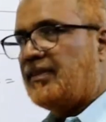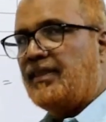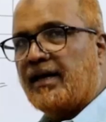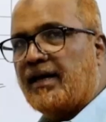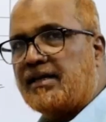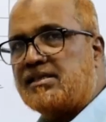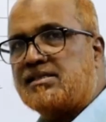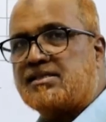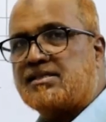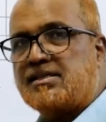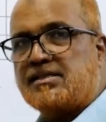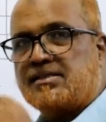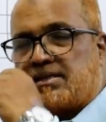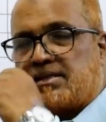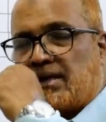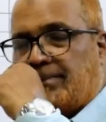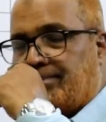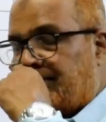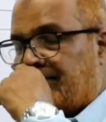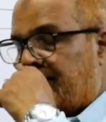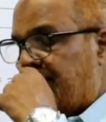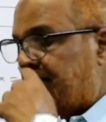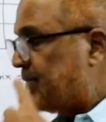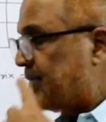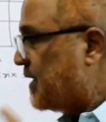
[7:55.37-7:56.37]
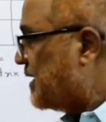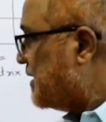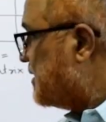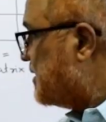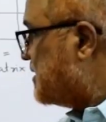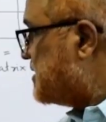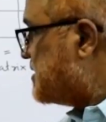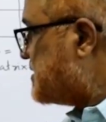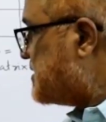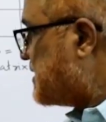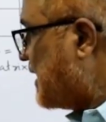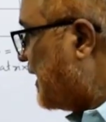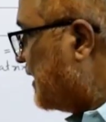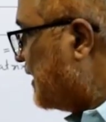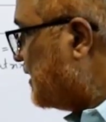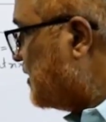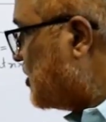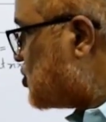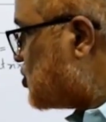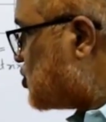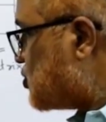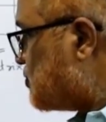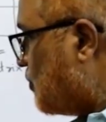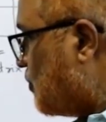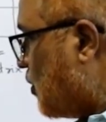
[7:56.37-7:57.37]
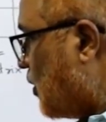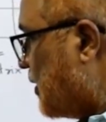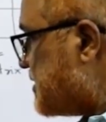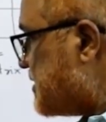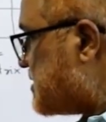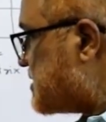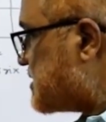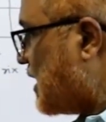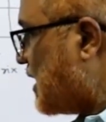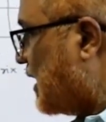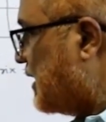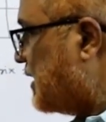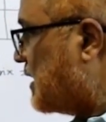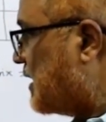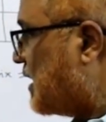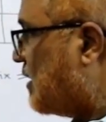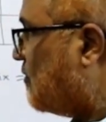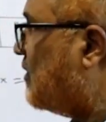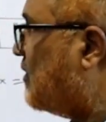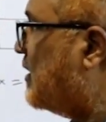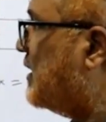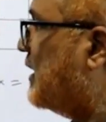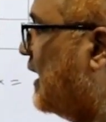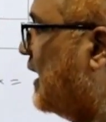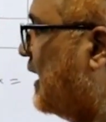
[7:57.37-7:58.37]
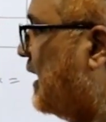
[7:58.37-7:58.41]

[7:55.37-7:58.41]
Next step, select the smallest uncovered